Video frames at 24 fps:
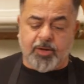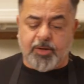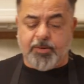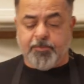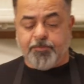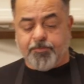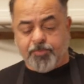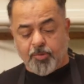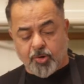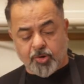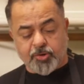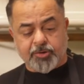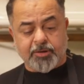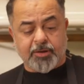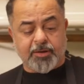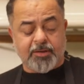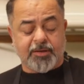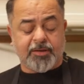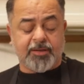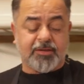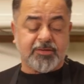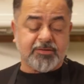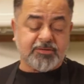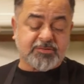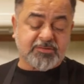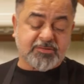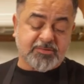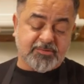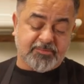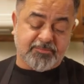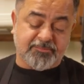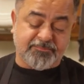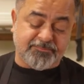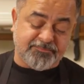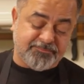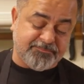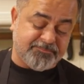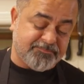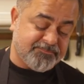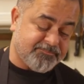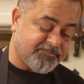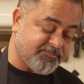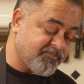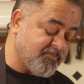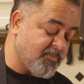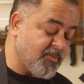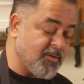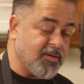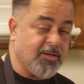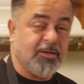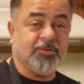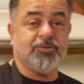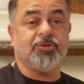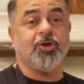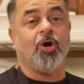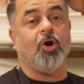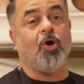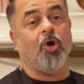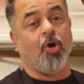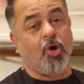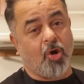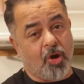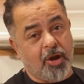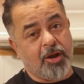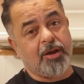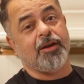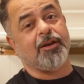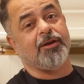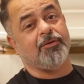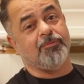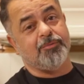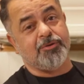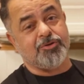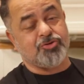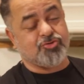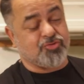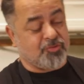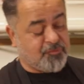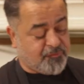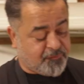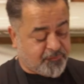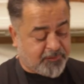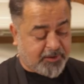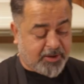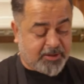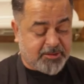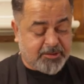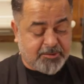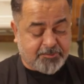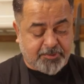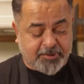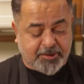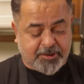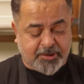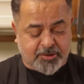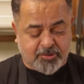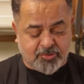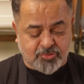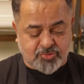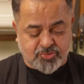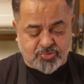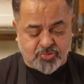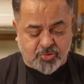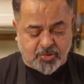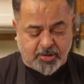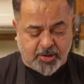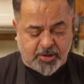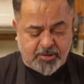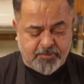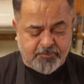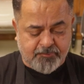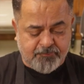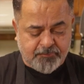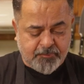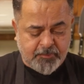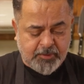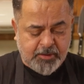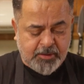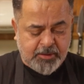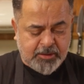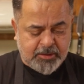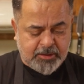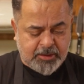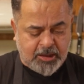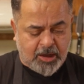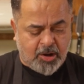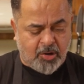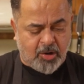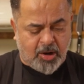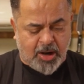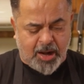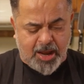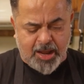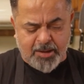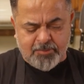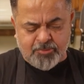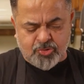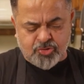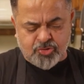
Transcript: important is the oil in which you fry the potatoes, okay? Now, I'm